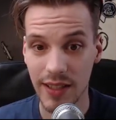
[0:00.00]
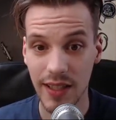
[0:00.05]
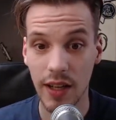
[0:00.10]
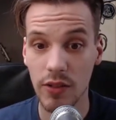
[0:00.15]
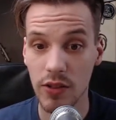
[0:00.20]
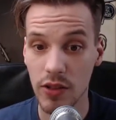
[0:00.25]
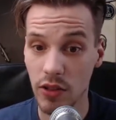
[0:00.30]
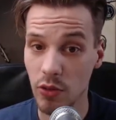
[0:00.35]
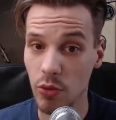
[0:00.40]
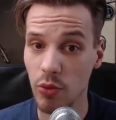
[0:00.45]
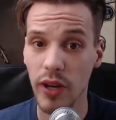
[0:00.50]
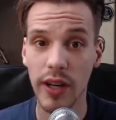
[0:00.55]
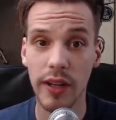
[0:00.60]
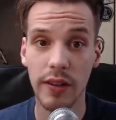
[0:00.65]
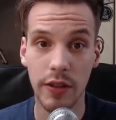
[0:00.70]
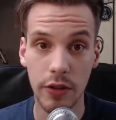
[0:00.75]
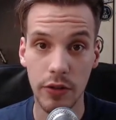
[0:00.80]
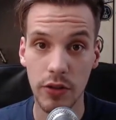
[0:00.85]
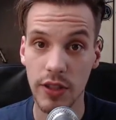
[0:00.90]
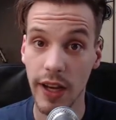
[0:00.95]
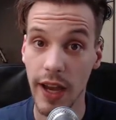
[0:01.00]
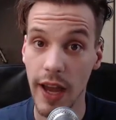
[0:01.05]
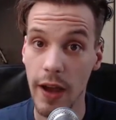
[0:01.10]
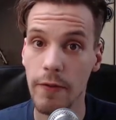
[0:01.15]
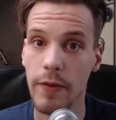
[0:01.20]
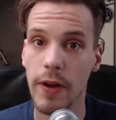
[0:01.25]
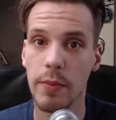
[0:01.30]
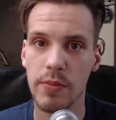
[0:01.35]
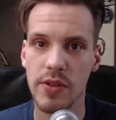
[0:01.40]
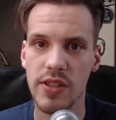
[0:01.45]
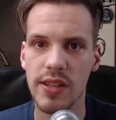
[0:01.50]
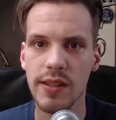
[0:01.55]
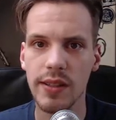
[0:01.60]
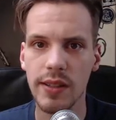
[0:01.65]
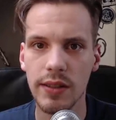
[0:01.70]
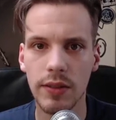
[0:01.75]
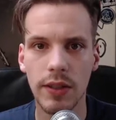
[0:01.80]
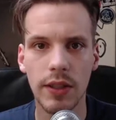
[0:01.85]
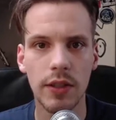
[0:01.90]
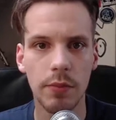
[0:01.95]
sounds are created using FM
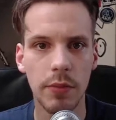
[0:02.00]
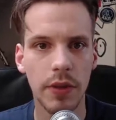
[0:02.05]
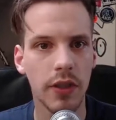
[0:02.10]
synthesis